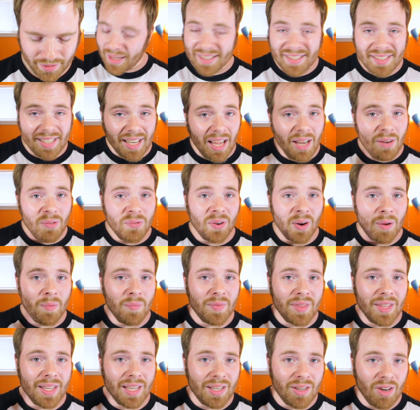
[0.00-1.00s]
Aside
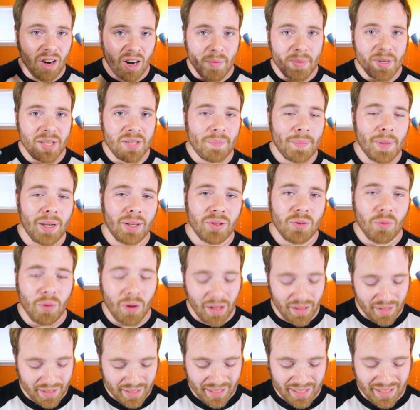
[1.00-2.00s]
from the garbage build
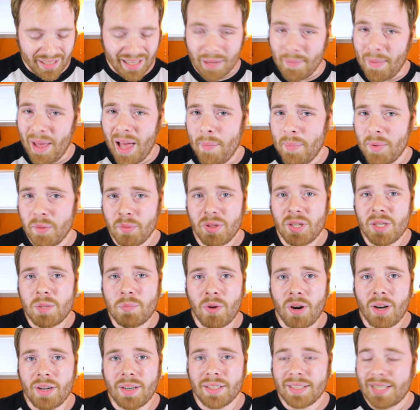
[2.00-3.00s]
quality, I'm happy with this
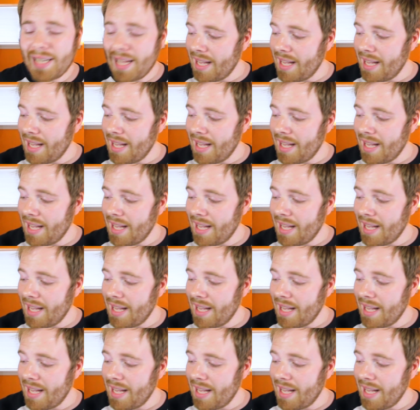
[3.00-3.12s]
product,